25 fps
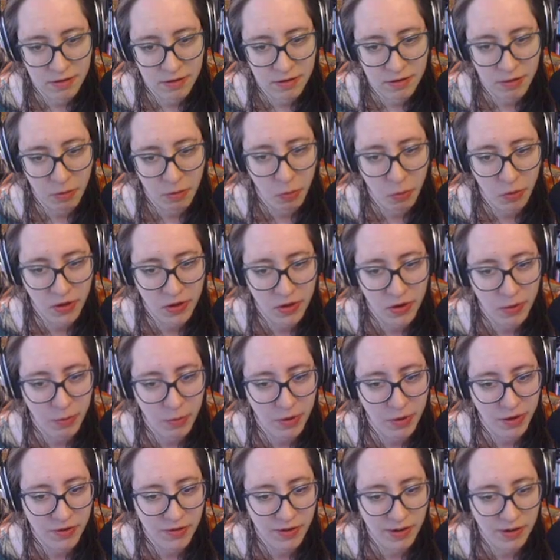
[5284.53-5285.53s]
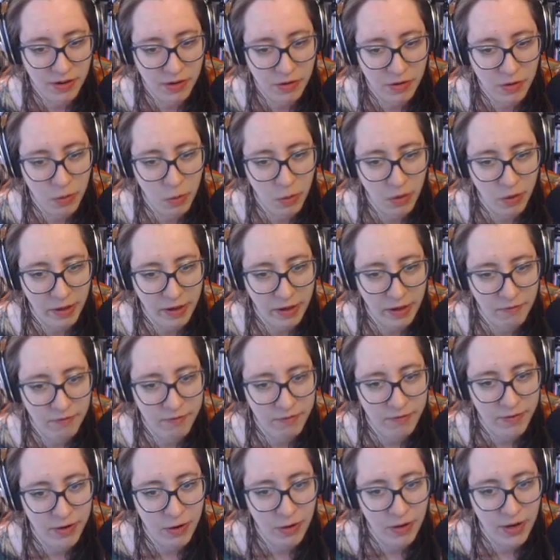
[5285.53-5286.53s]
You really don't want to talk. You are like
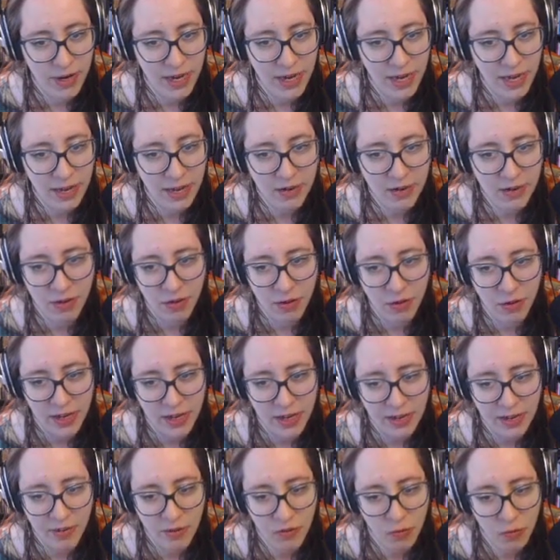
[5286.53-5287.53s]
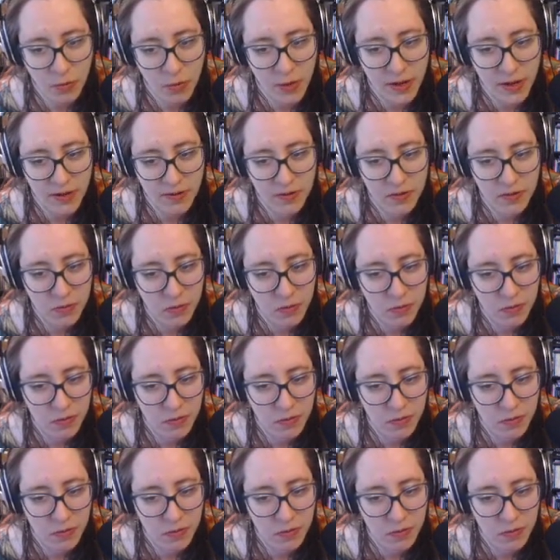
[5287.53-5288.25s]
very into looking at those rocks.